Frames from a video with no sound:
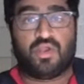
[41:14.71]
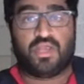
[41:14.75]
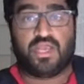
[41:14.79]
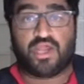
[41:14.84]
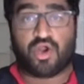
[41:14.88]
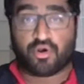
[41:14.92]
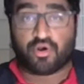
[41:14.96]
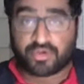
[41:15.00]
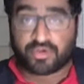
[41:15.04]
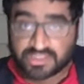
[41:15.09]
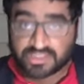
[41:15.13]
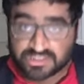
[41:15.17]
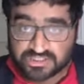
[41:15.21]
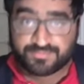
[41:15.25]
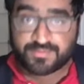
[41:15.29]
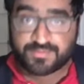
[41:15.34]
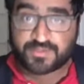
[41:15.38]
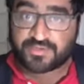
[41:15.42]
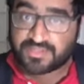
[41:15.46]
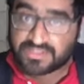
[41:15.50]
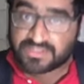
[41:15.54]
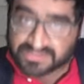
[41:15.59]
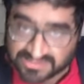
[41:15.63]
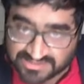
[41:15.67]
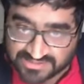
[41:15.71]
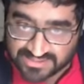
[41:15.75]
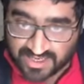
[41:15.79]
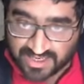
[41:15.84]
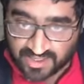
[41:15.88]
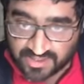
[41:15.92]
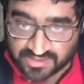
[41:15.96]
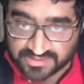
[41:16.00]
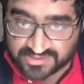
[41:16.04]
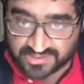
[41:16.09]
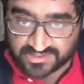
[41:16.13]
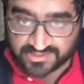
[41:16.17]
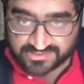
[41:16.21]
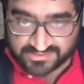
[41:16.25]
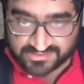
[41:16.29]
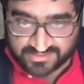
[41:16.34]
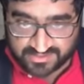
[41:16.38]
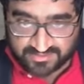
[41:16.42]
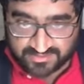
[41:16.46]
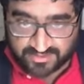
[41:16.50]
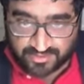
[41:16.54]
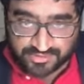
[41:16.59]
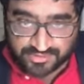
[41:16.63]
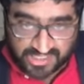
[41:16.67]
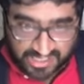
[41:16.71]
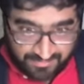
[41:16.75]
our experience tells us that those